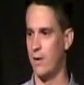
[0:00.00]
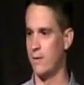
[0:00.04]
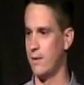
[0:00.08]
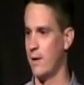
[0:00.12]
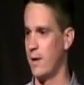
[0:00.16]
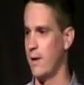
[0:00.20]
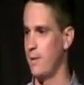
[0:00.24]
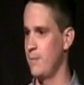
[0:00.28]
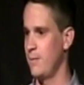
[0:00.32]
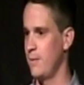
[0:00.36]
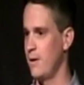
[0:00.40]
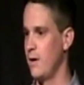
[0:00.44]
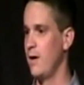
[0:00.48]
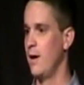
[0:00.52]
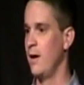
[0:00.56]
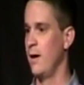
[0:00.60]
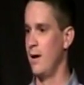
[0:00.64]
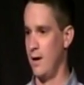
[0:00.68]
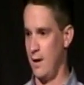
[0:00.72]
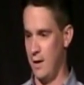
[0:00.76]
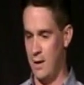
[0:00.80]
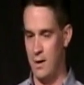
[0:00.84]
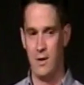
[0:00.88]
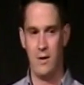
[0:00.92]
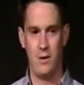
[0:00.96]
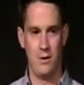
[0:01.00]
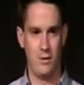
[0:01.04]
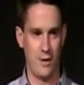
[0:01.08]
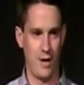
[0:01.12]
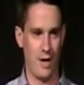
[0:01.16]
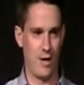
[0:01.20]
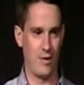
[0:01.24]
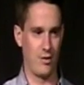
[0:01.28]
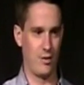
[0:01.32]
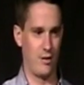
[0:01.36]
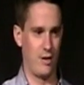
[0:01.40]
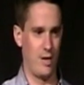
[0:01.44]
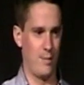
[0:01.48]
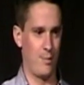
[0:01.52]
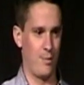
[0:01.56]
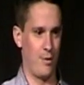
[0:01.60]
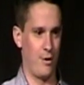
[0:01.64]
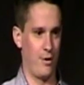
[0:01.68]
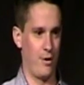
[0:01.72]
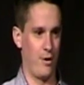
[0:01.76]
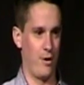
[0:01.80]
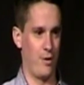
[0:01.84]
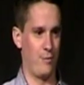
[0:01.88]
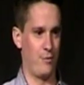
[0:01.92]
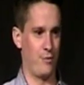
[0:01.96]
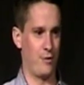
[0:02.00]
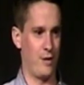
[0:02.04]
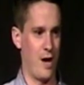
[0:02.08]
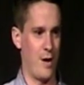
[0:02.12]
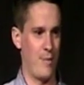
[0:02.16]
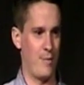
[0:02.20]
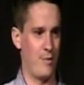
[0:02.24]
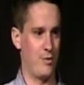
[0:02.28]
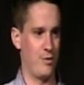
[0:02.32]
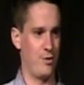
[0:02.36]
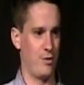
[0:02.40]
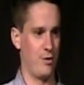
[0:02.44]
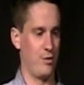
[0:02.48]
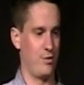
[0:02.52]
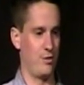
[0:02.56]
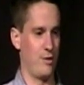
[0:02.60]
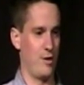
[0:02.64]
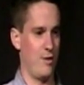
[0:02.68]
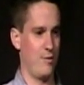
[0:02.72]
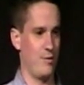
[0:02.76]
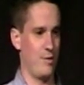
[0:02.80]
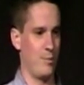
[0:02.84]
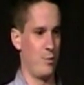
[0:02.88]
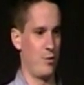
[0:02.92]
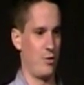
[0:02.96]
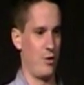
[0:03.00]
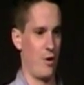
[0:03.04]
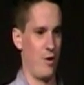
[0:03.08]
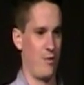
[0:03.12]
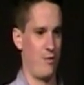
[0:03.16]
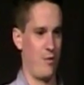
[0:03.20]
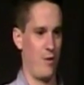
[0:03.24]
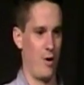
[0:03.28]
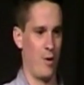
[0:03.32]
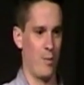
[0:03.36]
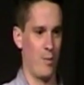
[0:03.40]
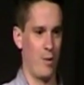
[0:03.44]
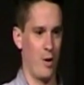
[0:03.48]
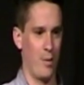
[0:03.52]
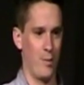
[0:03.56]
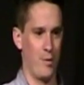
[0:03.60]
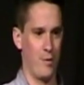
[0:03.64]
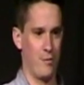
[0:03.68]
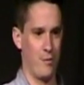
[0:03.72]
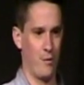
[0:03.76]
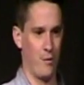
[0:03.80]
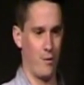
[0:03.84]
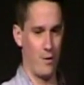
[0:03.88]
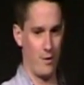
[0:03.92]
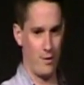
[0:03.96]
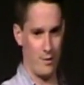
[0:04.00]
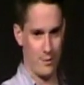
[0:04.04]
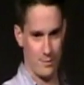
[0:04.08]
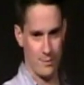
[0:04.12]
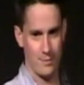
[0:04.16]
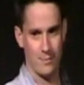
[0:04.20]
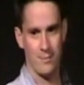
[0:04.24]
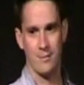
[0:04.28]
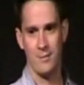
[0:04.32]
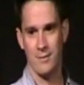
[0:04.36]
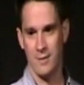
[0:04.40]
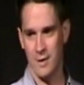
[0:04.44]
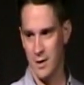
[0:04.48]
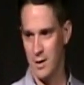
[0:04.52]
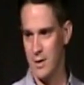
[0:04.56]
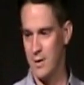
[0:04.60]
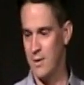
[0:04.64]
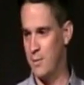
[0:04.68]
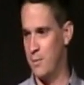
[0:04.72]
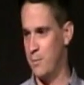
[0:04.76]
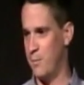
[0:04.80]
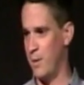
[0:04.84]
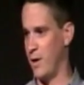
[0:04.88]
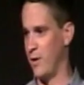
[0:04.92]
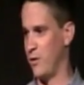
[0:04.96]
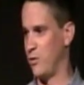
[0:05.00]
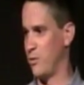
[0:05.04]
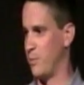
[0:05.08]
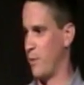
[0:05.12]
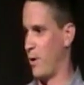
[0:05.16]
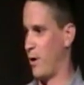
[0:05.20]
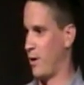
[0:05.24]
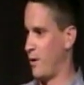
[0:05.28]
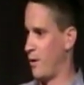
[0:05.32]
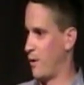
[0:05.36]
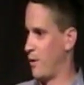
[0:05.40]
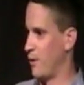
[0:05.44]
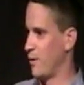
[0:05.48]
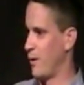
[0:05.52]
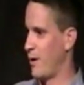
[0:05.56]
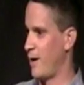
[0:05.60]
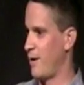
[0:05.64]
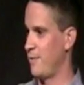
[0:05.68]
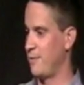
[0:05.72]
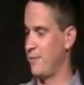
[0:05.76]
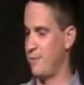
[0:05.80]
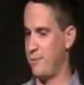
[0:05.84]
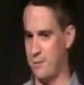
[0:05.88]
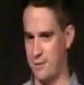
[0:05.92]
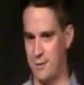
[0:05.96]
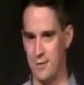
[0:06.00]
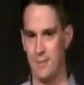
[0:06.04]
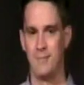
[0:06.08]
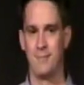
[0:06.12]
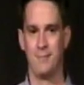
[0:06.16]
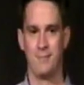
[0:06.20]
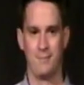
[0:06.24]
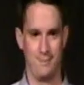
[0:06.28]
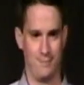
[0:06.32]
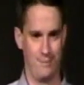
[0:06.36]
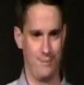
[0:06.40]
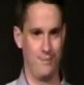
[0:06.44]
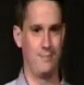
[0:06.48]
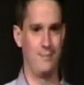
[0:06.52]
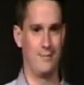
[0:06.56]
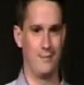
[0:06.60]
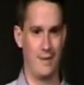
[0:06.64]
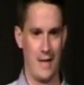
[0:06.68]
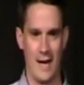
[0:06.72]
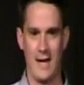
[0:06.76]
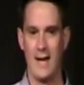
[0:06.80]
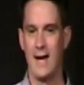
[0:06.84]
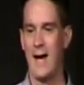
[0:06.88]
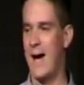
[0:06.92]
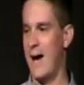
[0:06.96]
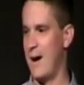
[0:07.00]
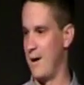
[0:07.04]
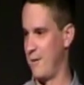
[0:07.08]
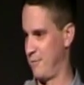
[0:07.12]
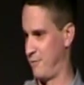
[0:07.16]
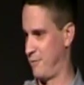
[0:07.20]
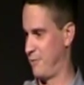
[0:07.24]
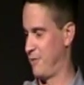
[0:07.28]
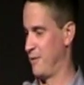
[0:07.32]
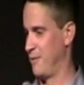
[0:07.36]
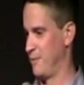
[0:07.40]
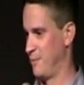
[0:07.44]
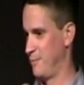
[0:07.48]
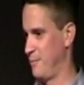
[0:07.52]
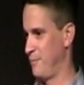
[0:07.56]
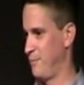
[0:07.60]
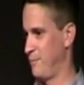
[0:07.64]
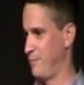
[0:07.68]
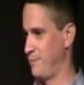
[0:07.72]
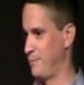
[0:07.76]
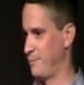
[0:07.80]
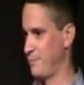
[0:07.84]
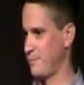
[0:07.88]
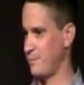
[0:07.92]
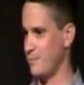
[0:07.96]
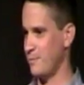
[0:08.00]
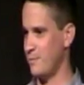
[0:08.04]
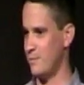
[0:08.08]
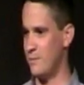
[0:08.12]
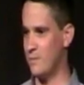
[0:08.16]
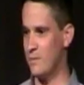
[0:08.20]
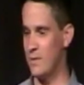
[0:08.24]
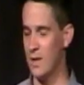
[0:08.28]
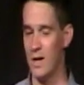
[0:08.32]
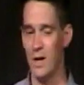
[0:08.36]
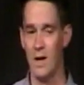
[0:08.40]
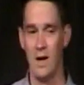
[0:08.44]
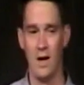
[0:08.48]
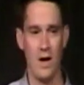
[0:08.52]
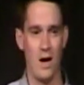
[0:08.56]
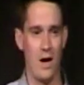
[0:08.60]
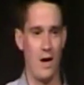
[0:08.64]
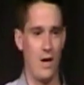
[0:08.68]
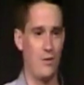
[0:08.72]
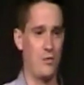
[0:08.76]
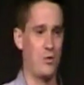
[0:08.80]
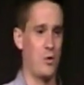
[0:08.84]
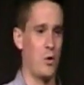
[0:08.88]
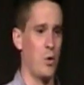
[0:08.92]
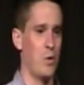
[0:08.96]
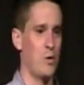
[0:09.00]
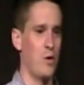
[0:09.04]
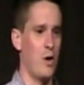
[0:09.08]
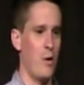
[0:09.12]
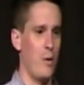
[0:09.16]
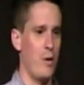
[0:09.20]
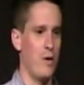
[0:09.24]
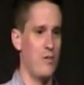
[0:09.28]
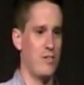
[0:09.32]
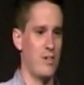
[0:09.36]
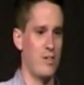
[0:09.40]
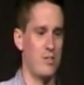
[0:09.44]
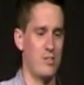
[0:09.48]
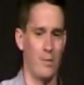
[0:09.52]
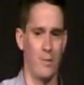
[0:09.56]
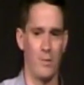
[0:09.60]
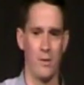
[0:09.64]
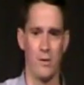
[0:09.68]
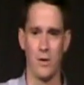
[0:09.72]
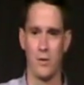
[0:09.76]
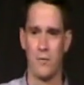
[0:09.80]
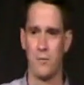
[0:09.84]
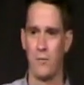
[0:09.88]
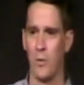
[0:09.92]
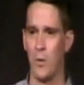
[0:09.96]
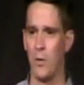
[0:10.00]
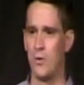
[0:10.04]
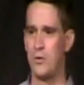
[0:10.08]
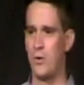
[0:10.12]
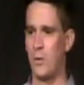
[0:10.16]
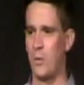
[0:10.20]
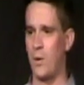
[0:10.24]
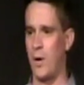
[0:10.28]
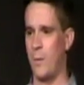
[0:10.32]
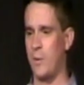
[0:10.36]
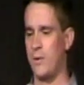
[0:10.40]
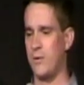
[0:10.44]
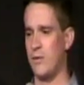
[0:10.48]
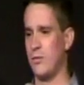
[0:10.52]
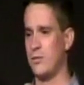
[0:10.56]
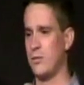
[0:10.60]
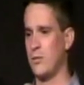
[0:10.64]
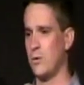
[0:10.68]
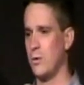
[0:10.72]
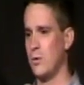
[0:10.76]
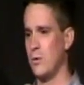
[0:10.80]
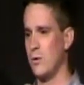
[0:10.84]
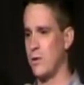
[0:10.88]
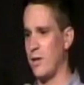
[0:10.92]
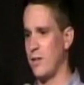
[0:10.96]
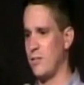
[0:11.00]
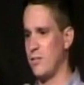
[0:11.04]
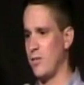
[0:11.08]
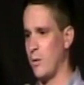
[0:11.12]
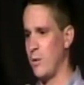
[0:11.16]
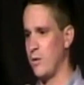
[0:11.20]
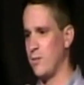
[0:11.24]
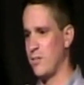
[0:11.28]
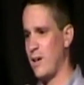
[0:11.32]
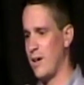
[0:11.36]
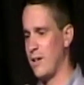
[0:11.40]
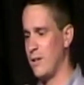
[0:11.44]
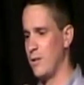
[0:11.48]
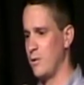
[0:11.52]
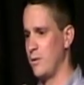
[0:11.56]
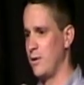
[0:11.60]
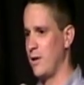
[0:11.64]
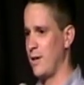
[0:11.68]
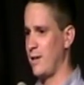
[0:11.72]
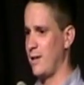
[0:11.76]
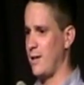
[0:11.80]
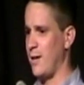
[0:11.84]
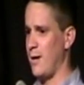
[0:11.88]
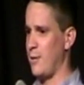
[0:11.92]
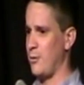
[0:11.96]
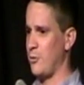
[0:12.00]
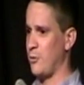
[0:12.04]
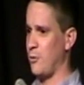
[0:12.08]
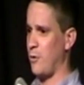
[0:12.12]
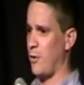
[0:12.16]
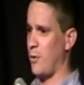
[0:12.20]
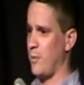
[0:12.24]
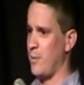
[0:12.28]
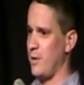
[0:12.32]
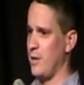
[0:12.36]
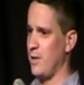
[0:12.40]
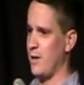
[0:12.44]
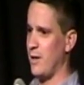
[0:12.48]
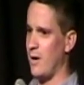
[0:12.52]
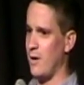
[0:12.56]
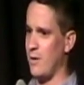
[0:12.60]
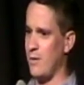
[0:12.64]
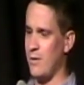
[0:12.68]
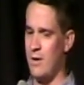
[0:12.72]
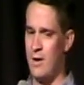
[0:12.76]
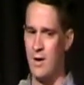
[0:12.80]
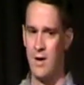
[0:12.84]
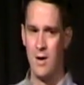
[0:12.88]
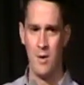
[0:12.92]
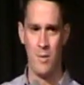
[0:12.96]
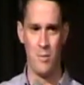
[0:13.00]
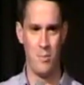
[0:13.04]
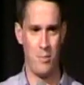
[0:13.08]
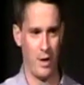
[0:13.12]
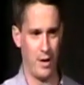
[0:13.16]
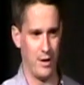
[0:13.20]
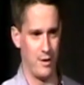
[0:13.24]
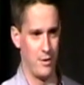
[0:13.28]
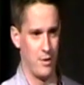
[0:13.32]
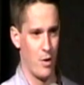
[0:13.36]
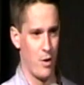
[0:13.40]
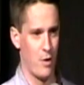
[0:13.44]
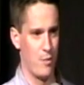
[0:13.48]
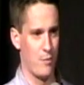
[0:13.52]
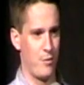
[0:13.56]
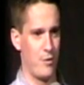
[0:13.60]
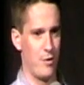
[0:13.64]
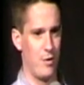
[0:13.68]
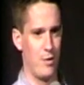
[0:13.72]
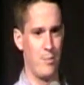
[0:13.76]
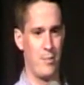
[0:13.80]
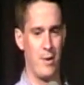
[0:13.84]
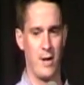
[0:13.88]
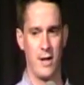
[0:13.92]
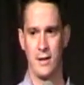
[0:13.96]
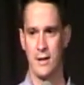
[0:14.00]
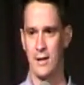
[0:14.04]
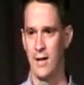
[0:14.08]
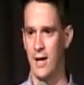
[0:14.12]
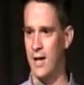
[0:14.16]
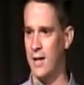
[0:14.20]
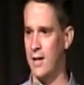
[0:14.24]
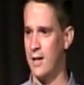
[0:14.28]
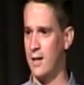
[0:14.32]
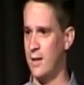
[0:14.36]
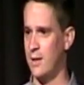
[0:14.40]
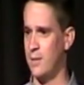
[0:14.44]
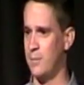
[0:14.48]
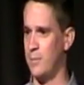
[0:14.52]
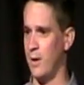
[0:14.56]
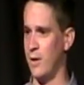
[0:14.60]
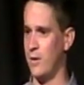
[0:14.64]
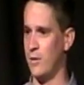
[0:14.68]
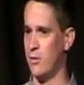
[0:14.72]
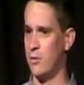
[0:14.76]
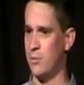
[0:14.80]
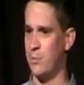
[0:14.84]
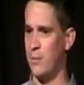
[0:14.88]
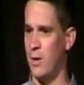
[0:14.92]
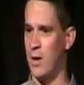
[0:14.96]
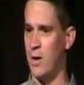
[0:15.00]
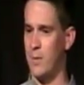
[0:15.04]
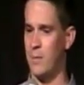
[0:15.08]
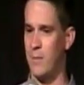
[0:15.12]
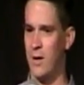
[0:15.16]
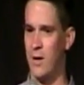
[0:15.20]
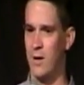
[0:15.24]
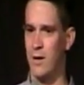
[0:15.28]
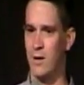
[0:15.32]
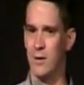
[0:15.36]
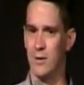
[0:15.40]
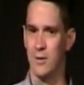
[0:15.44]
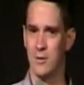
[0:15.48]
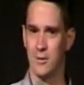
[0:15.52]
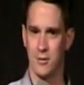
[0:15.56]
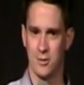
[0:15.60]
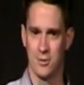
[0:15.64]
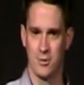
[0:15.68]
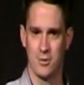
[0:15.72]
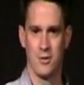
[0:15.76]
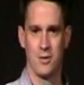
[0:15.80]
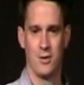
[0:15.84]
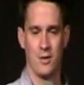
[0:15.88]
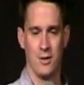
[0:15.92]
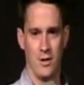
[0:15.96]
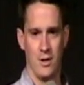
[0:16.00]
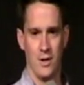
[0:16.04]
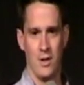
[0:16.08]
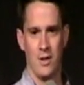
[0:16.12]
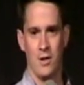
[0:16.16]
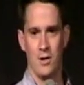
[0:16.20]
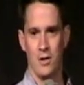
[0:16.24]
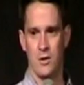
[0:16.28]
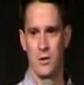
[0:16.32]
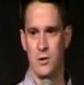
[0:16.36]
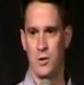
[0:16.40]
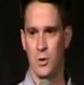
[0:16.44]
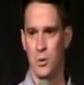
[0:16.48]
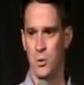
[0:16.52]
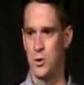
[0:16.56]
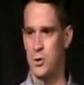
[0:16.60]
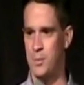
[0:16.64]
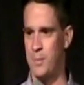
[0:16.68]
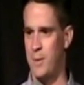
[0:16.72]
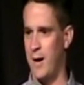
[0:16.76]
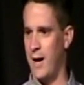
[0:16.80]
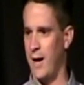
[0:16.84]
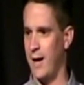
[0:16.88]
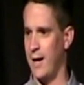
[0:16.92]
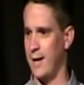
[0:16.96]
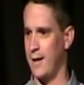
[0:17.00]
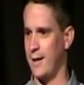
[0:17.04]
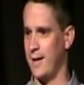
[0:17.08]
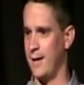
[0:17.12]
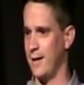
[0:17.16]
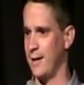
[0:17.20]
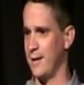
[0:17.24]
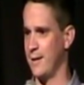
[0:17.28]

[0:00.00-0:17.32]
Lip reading: name. You guys can keep all your hurtful comments to yourself. I'm sure I've heard them all before. Ben Small your whole life? Yeah, you have. At school, I always had something to look forward to when I went to school. Kids always had new nicknames for me, you know? Ben Dover, Ben Gay, Ben Smallballs, Douchebag.